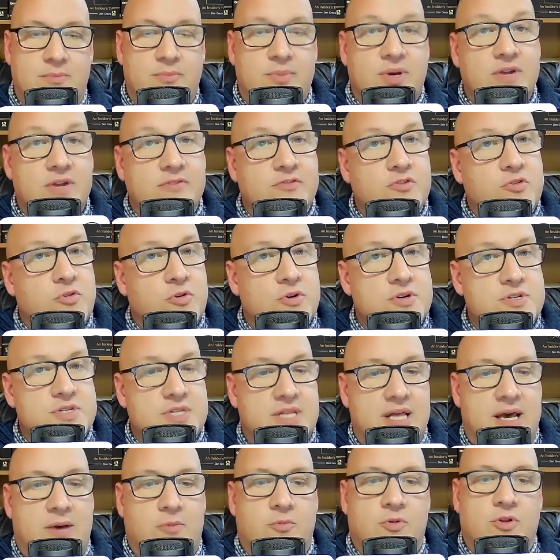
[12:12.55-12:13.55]
But of course,
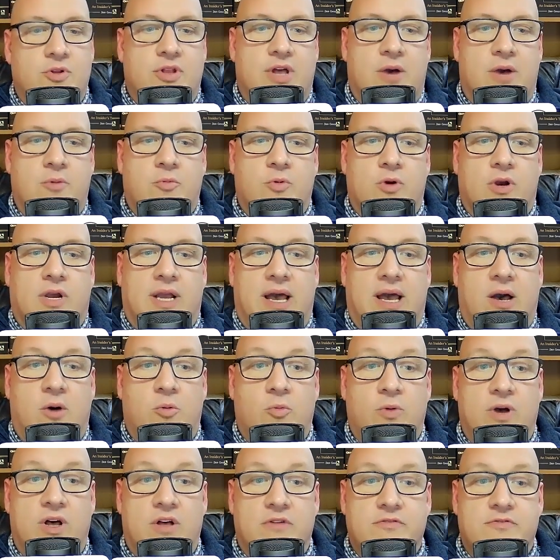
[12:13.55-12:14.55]
that will not work out
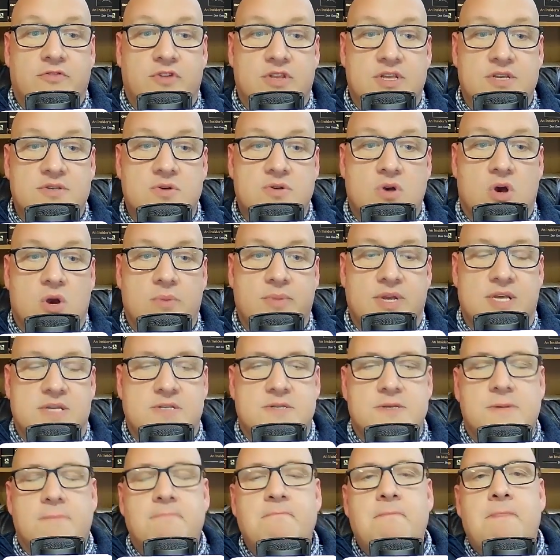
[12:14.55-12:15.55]
well for these
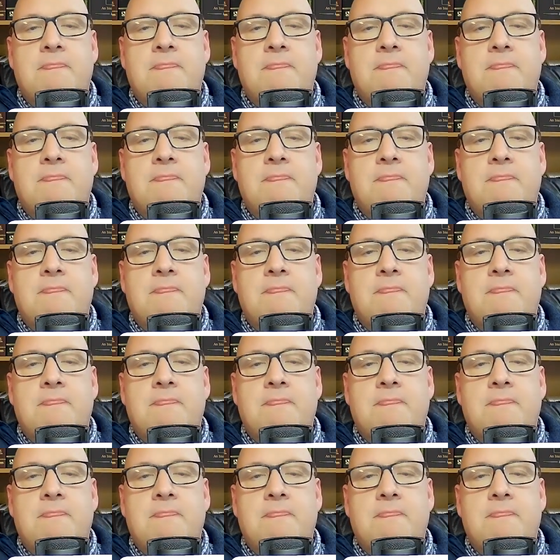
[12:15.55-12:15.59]
armies.